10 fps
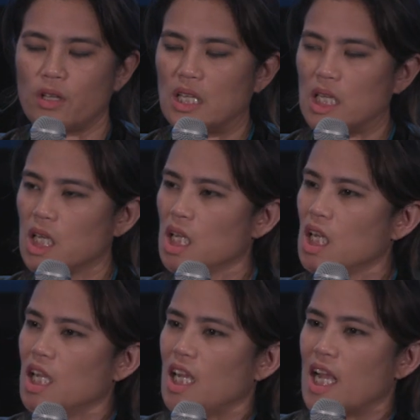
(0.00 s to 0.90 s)
in
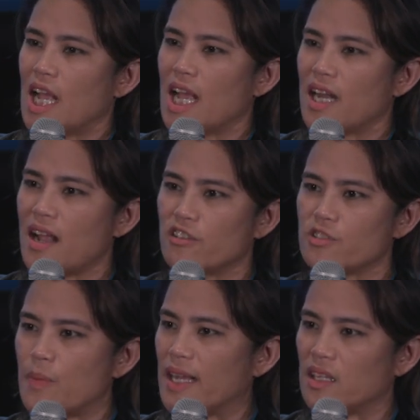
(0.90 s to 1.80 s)
Brooklyn and
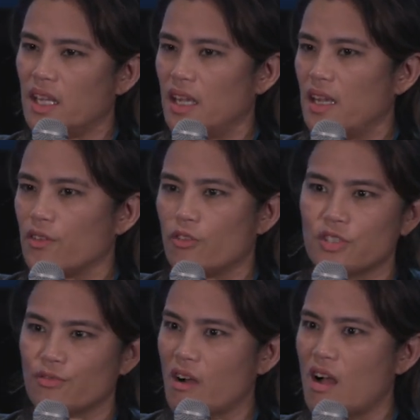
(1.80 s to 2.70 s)
how Spike Lee and
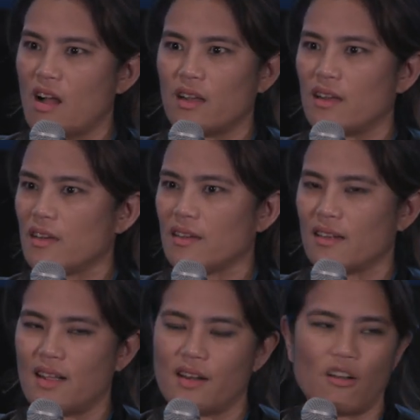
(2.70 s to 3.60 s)
Chris Rock
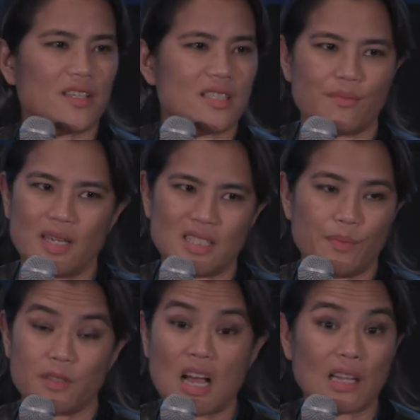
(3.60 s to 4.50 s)
and all these
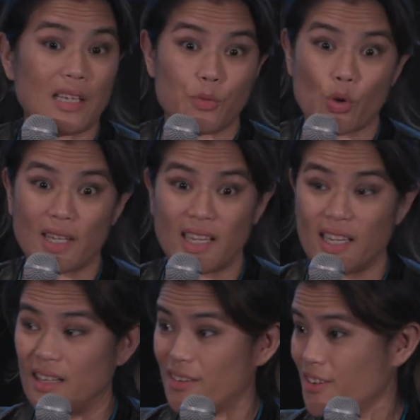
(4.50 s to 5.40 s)
amazing Talib
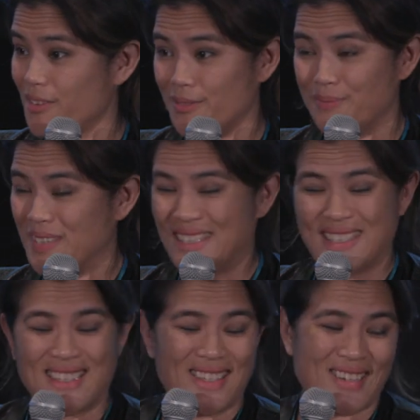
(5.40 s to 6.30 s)
Kweli, I don't know.
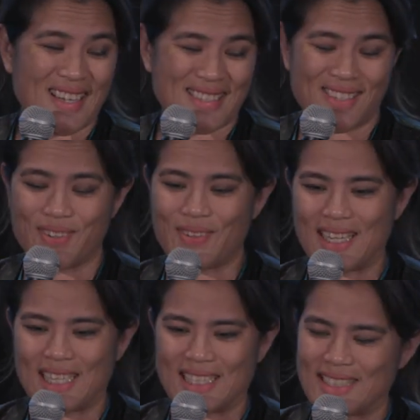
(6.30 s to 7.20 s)
You guys know
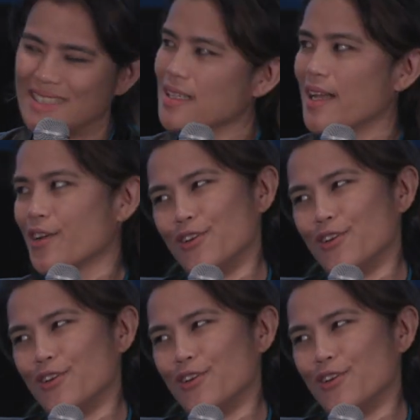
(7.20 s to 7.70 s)
who he is?